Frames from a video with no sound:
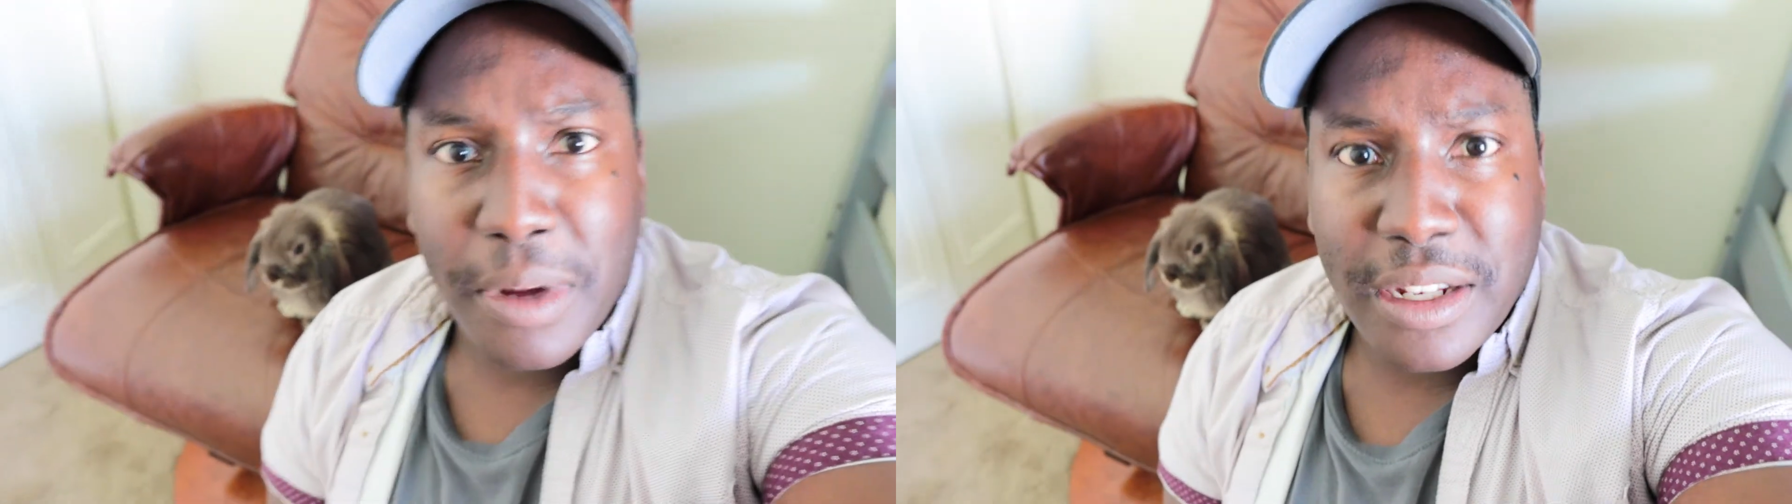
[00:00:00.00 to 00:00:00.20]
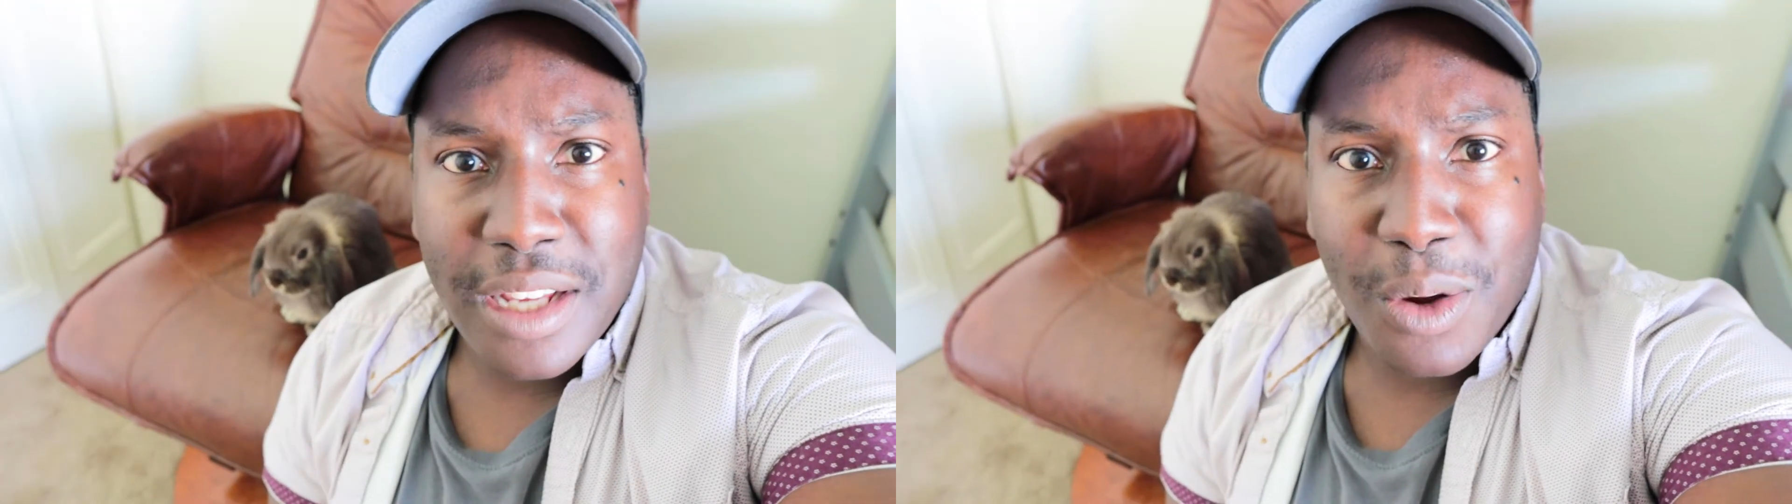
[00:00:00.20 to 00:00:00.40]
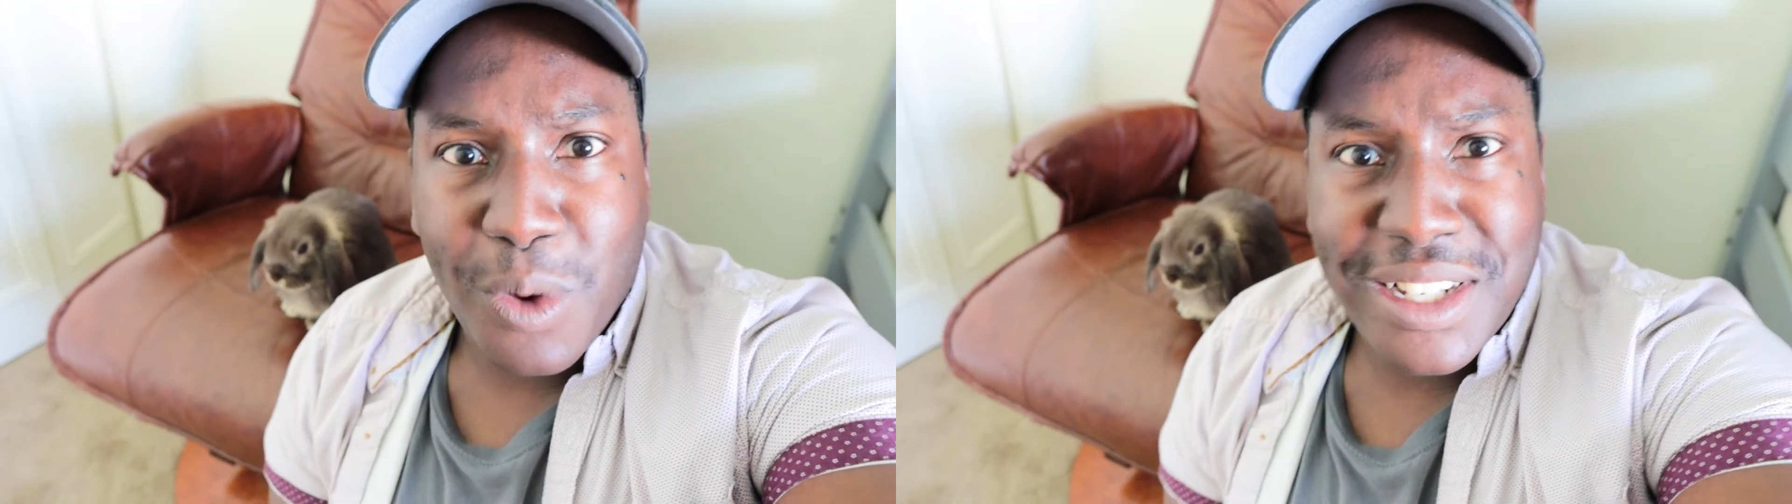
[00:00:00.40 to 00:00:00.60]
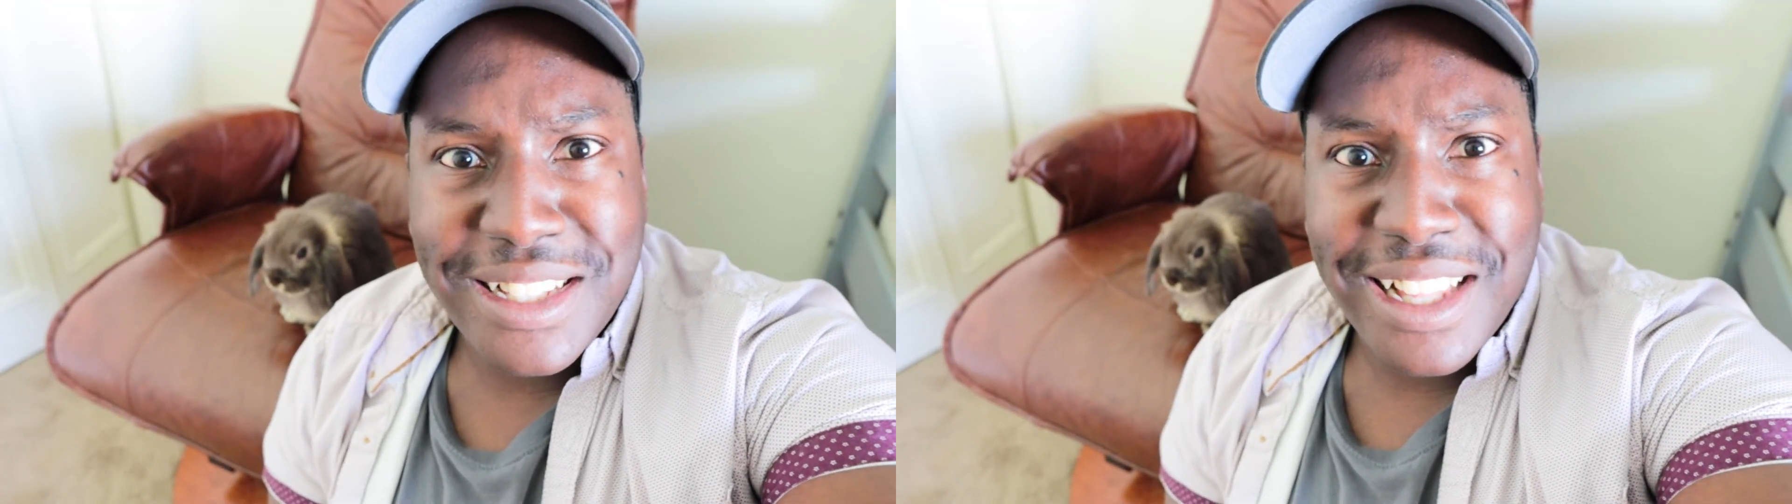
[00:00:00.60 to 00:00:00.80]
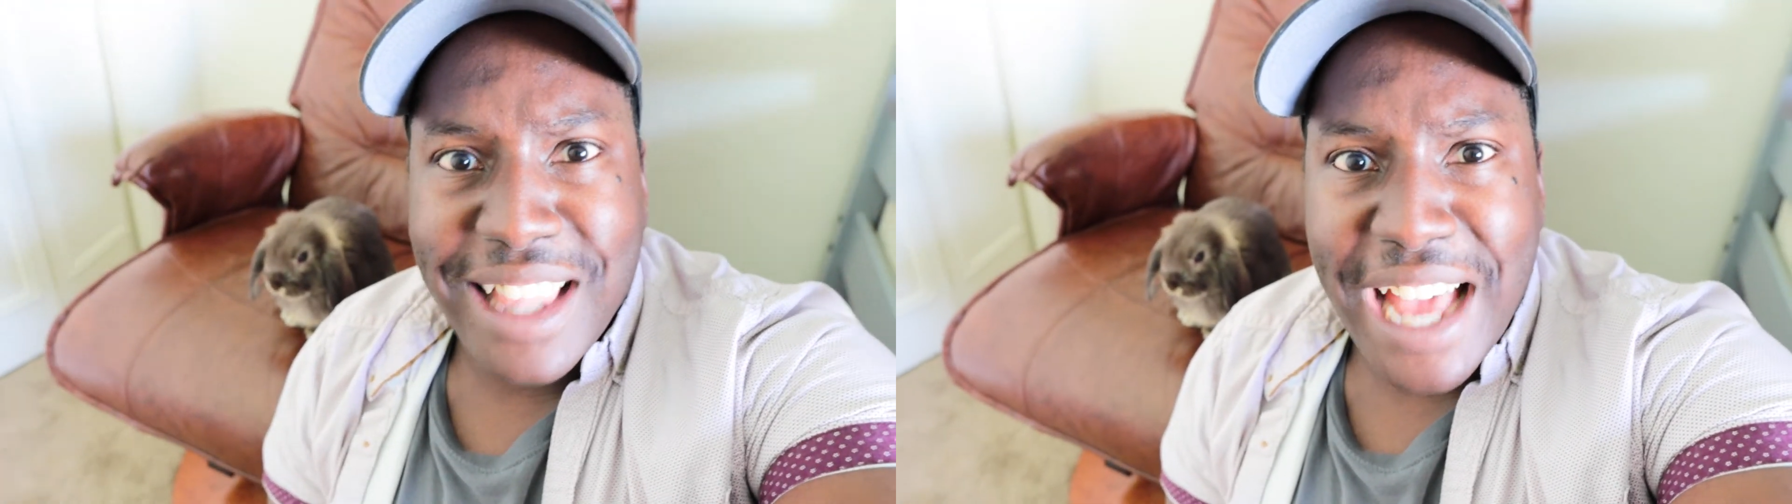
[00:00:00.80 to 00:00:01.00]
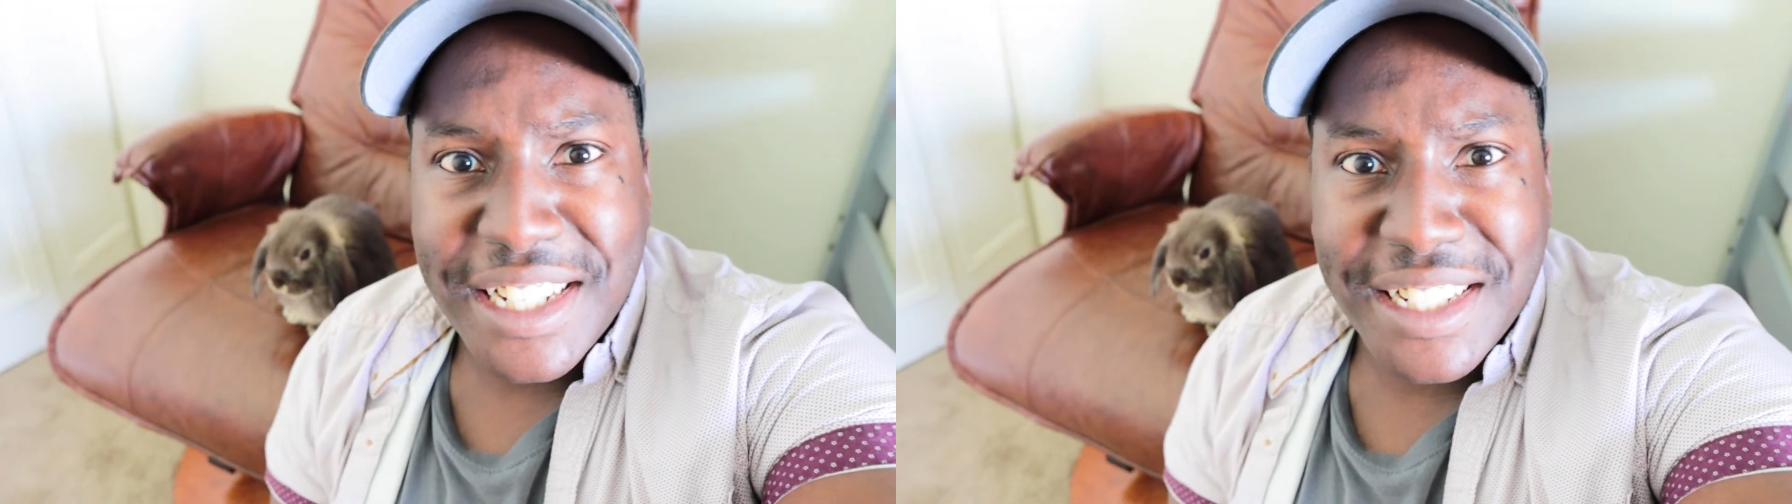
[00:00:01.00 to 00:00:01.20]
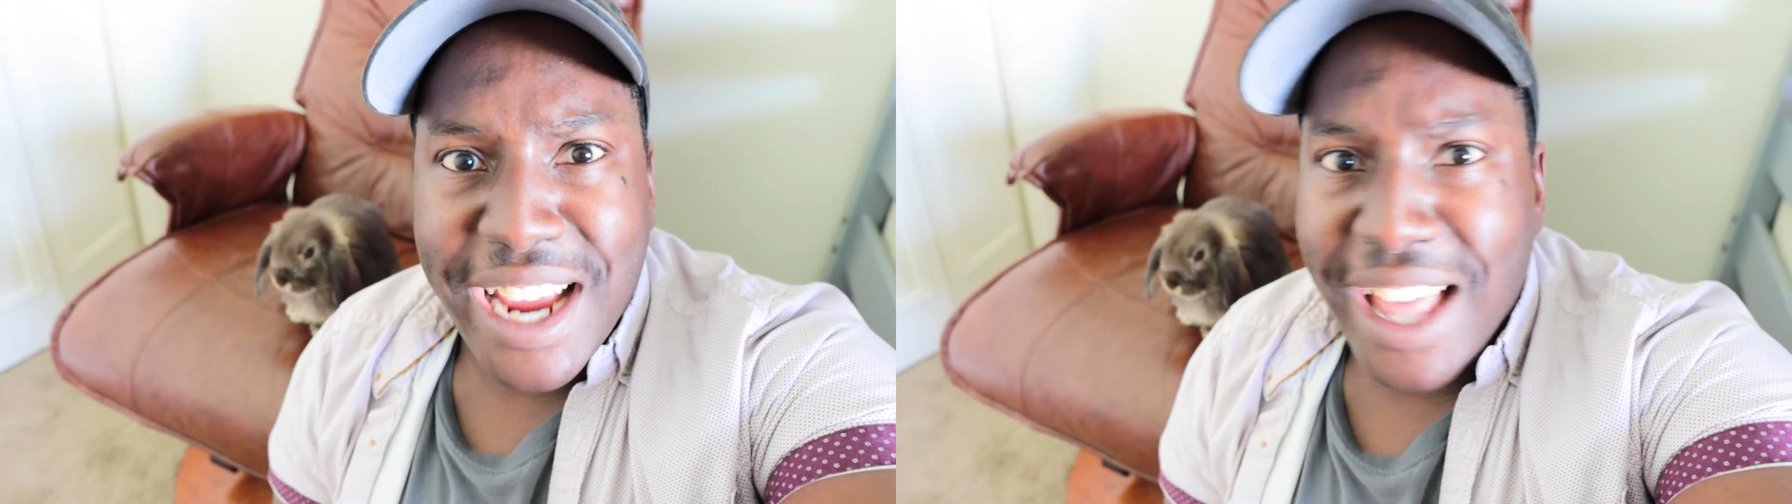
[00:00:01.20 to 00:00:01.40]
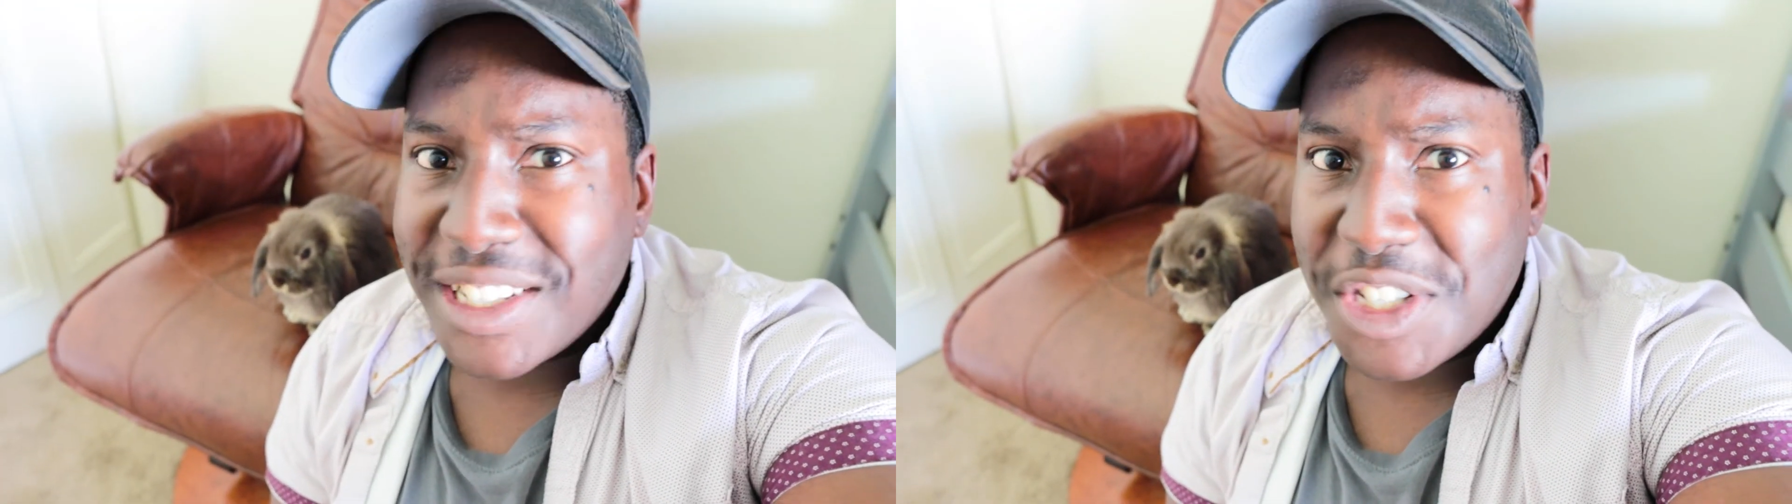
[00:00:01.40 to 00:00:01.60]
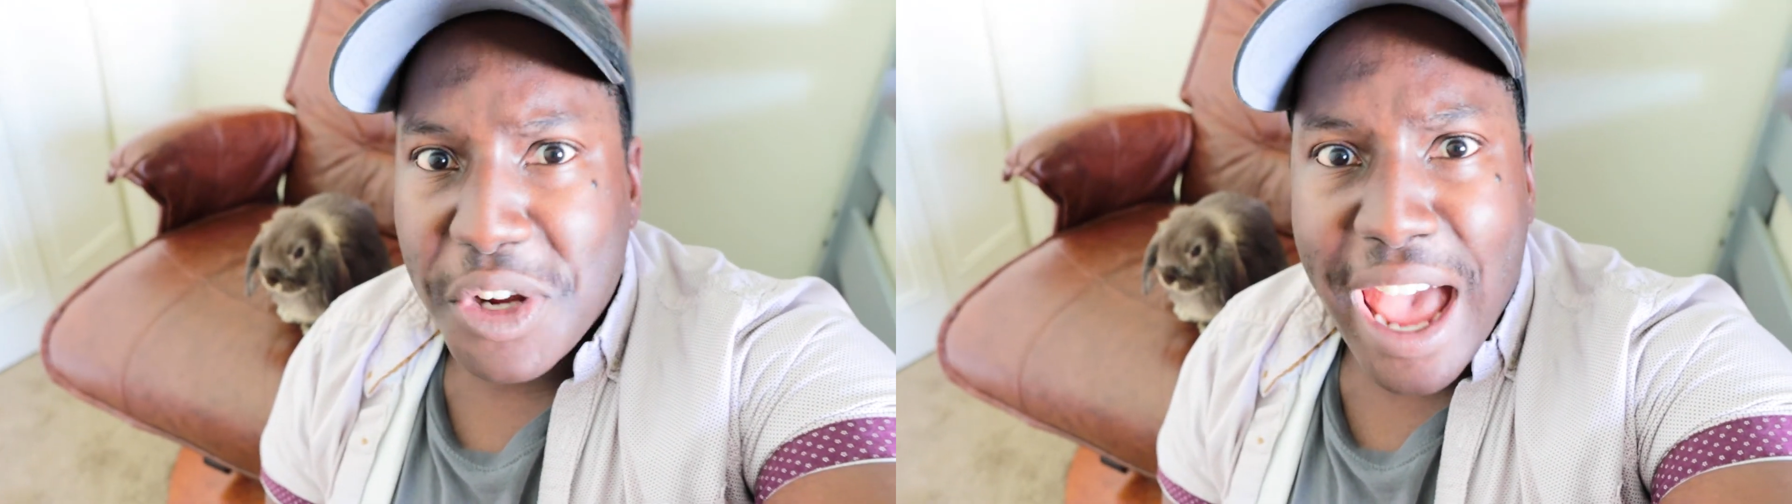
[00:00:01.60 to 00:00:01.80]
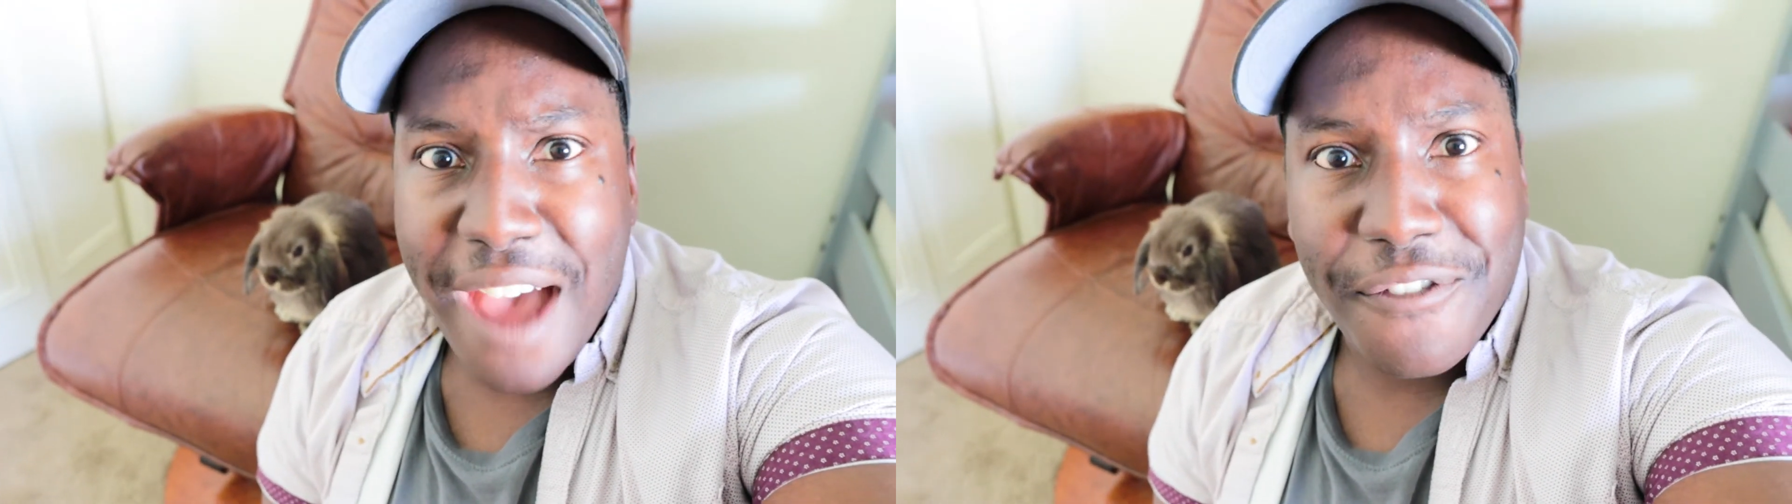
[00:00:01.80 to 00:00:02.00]
but what's the last challenge
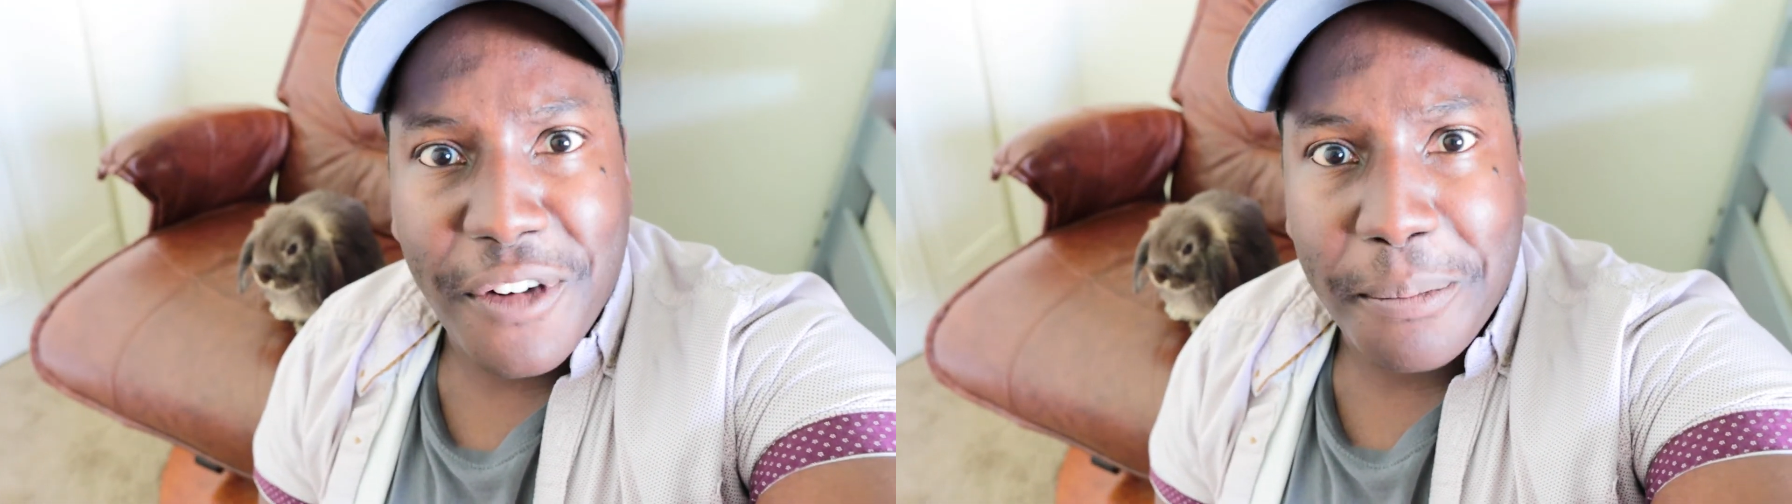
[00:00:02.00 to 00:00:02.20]
you have